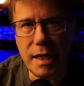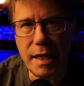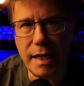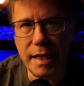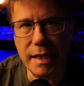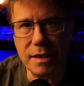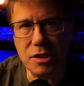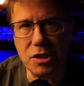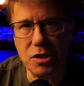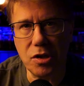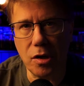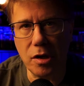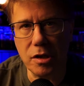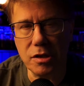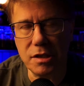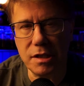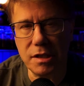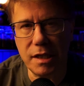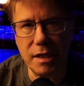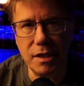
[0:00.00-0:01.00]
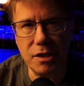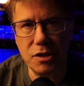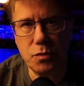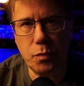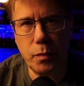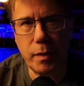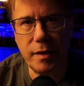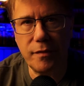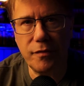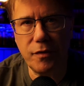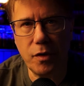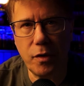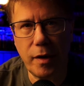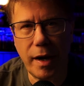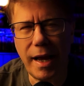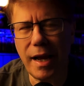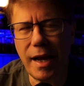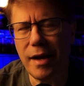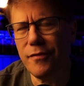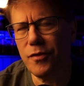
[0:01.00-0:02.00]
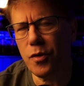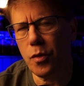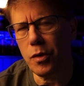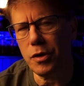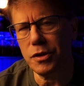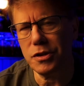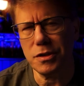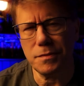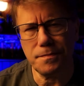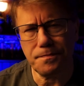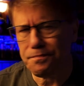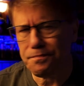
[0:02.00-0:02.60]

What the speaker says: It stars Dennis Weaver, and of course,